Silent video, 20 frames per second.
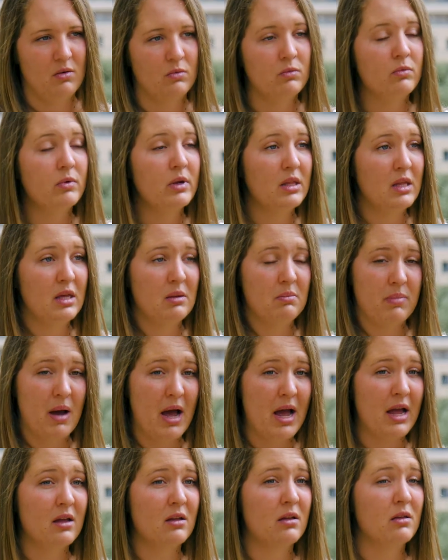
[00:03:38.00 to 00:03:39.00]
really
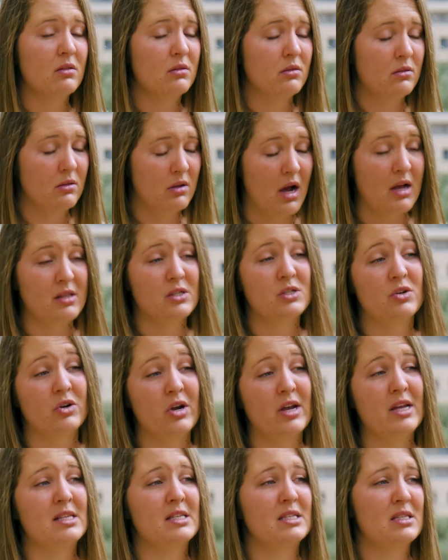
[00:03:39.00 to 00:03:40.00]
by God's
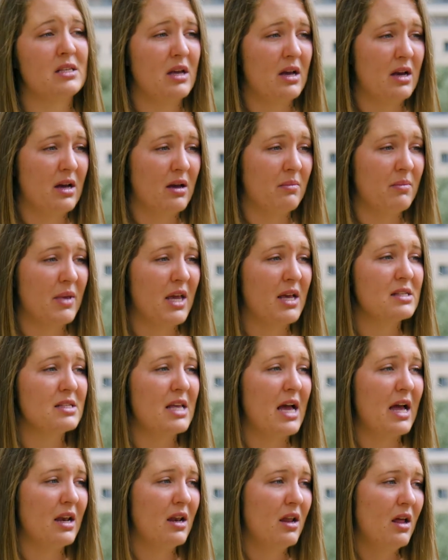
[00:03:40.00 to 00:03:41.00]
grace, because
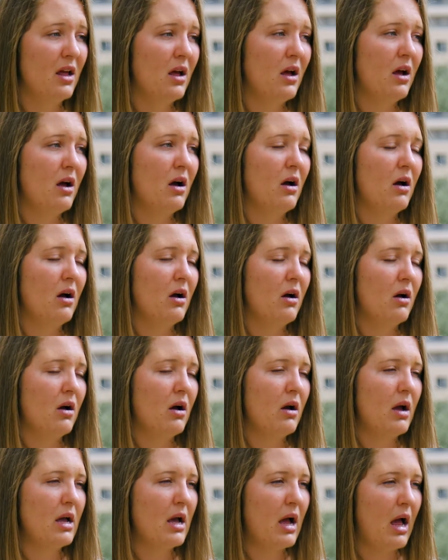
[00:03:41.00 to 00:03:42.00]
that
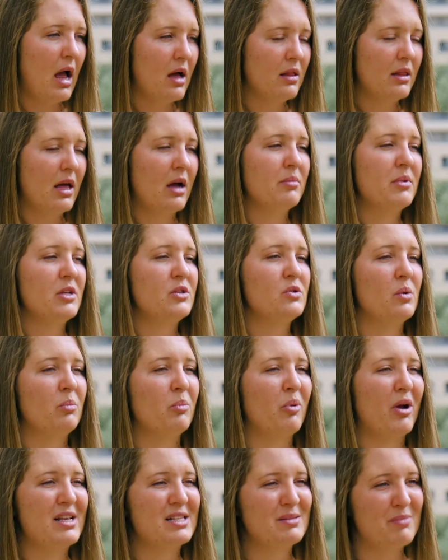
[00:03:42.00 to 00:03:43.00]
allowed me to
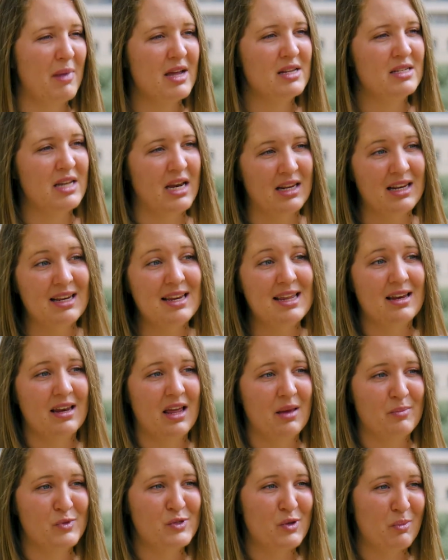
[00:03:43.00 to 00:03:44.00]
embrace my identity in
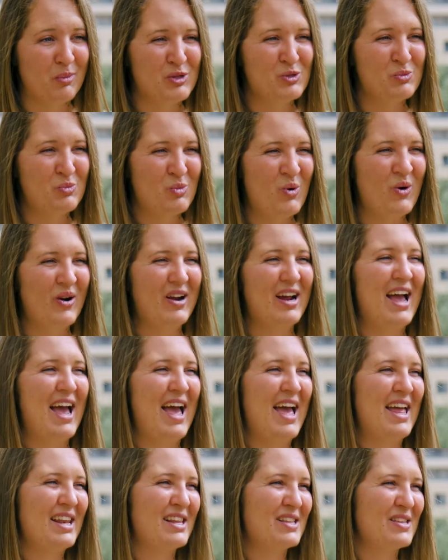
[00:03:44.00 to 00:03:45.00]
Him so much more,
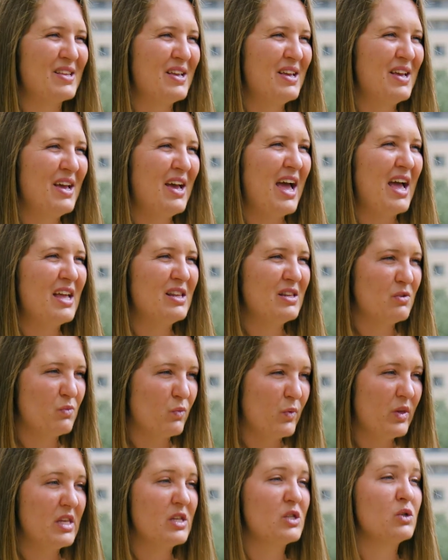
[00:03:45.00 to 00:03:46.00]
and
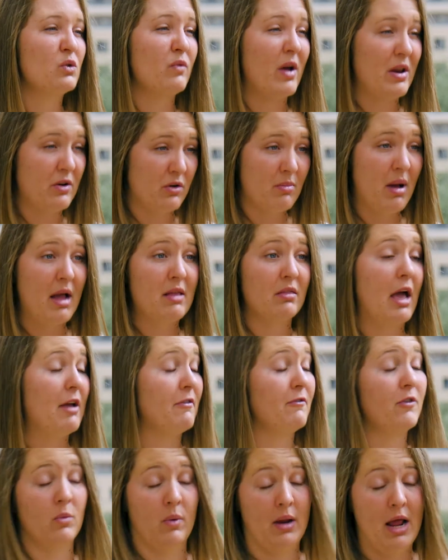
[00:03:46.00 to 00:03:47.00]
really surrender my life
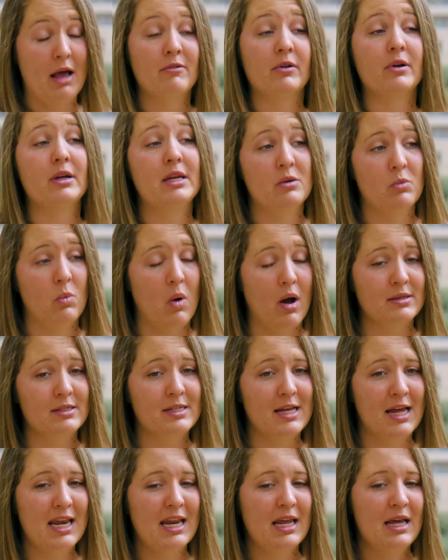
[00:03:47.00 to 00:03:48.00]
for whatever He
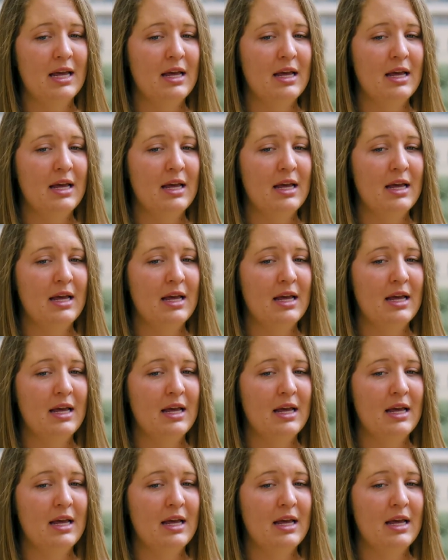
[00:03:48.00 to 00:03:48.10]
wanted.